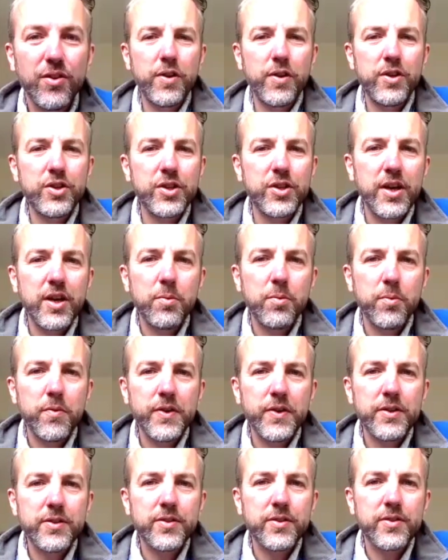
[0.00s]
shared with
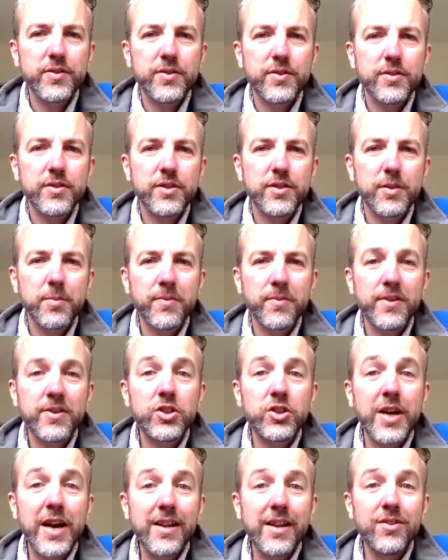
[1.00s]
us some of the
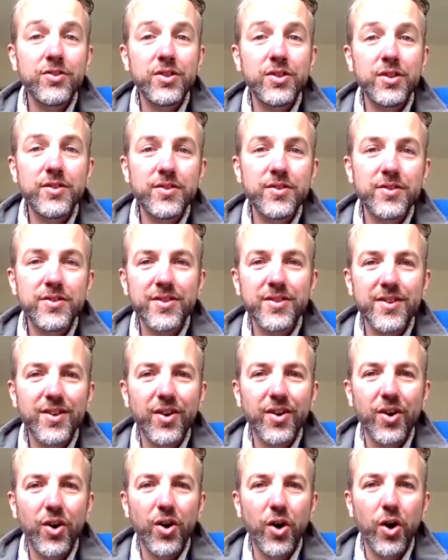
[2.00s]
challenges
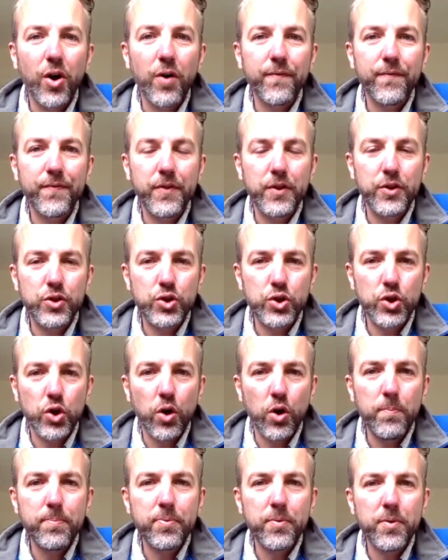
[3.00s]
of the
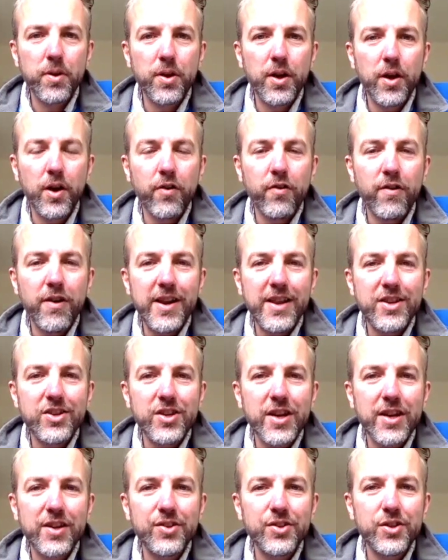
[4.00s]
job. Are there any
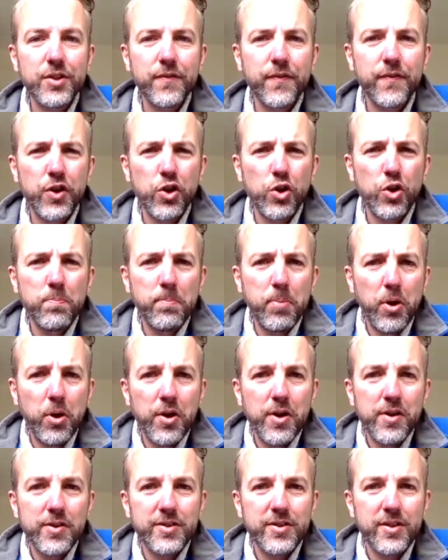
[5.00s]
challenges for you
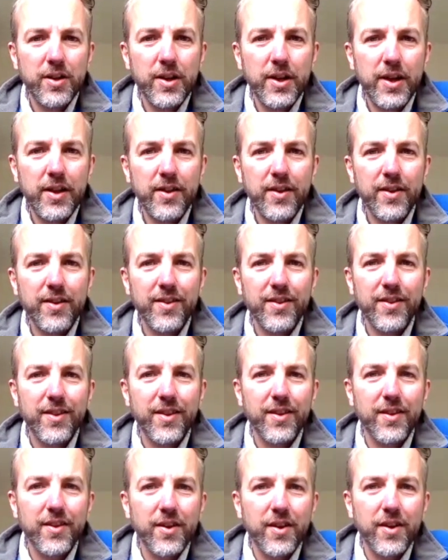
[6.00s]
personally
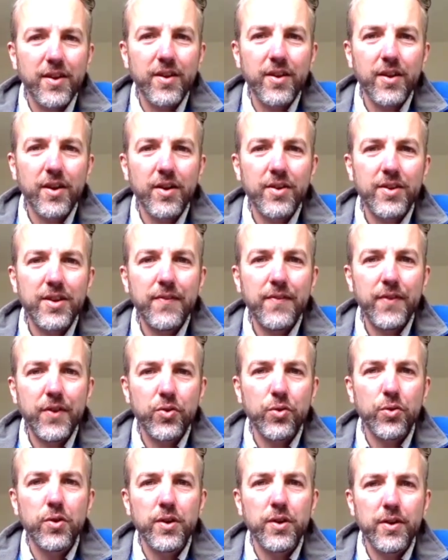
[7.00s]
that are
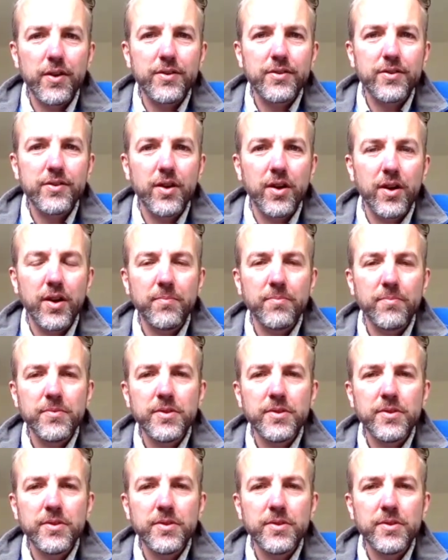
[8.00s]
difficult at this time?